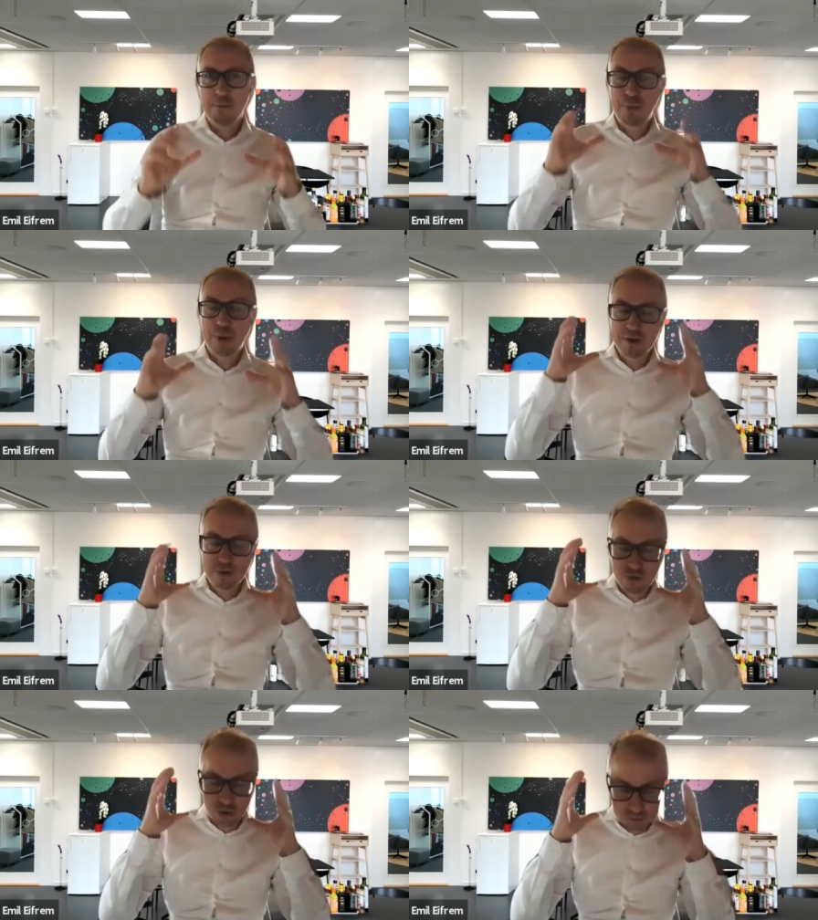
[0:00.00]
but
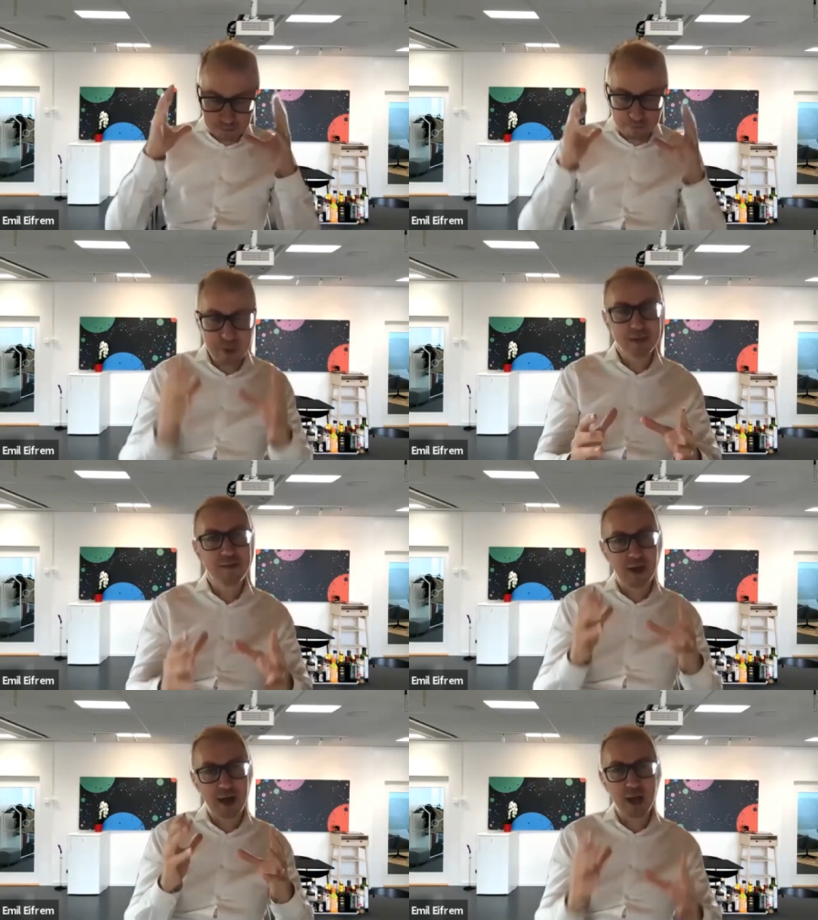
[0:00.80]
just
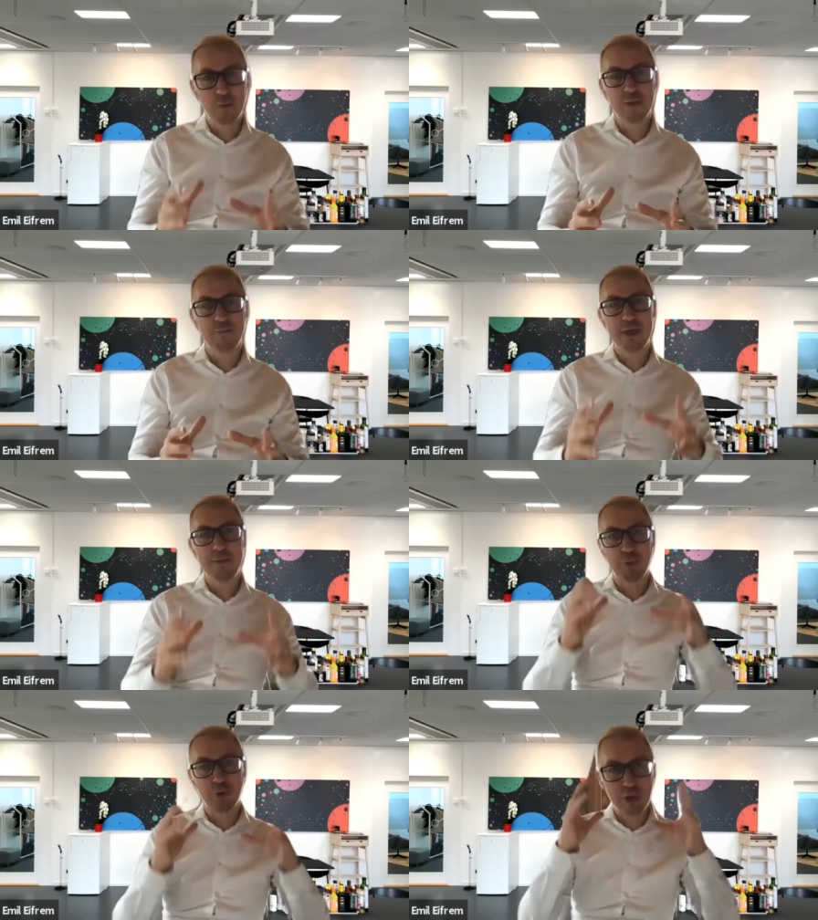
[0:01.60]
spend time with the
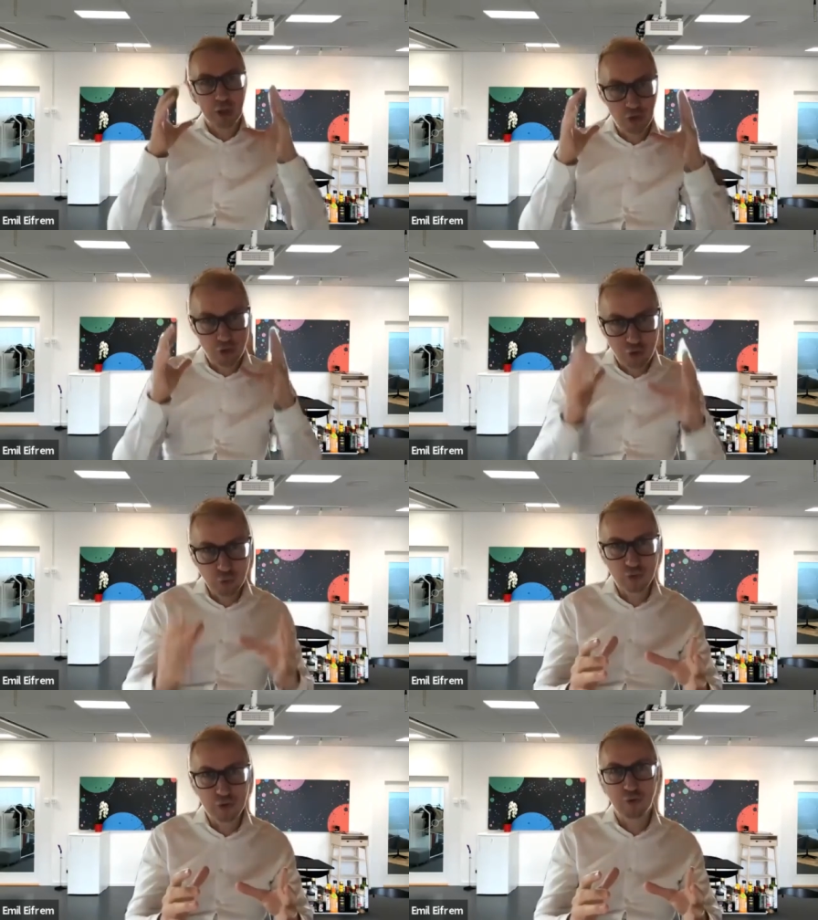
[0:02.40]
people
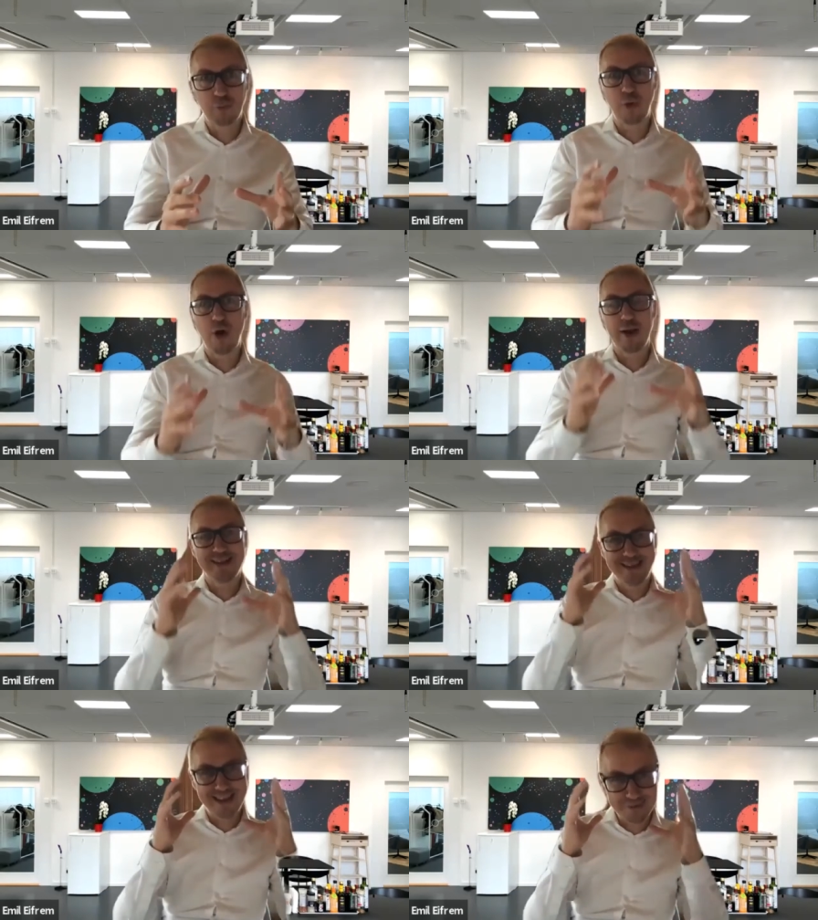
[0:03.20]
using your
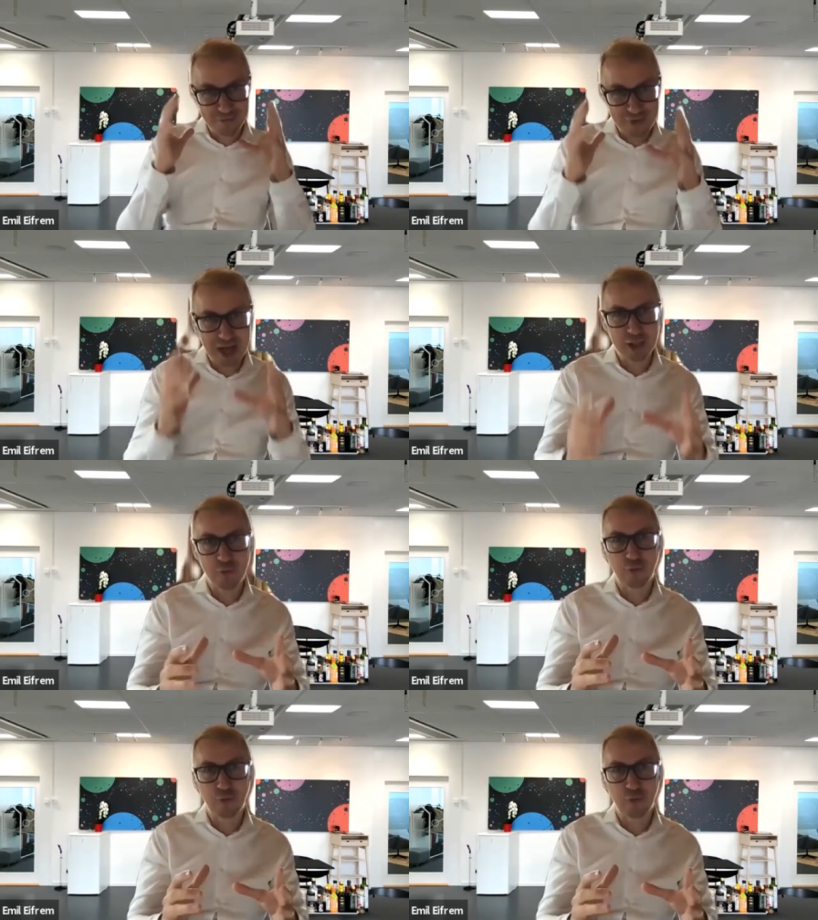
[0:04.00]
product, getting value